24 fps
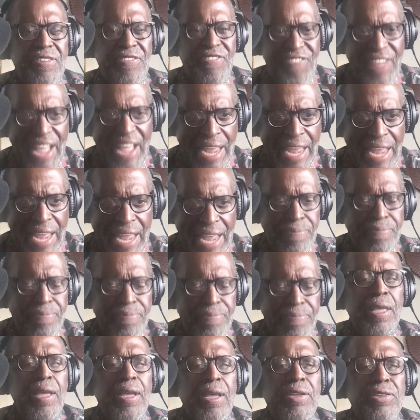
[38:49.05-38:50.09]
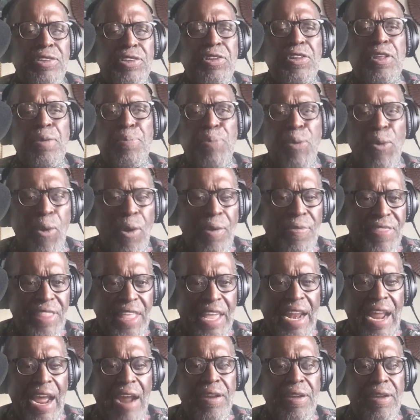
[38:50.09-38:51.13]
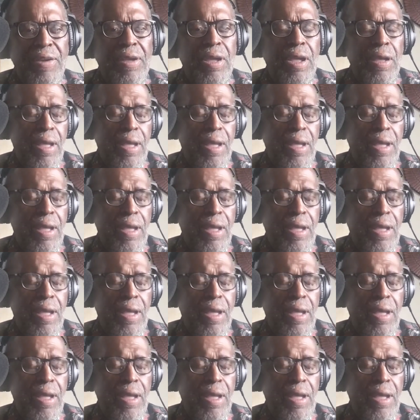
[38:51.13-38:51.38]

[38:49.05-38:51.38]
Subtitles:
to find him, to the point that